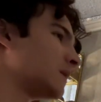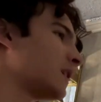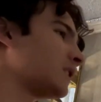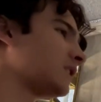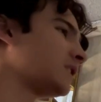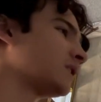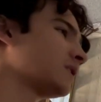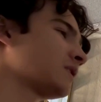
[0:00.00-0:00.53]

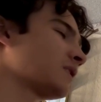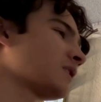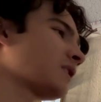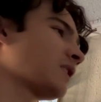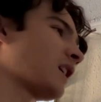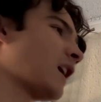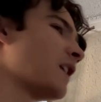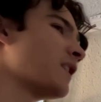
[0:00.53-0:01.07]
money
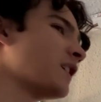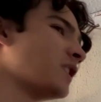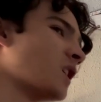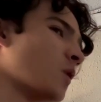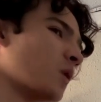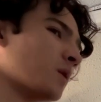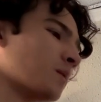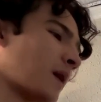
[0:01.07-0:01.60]
and then no
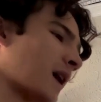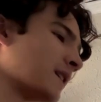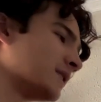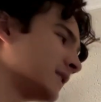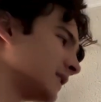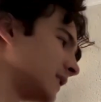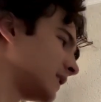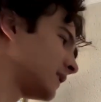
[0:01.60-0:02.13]
one buys
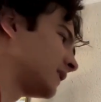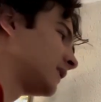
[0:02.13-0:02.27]
it.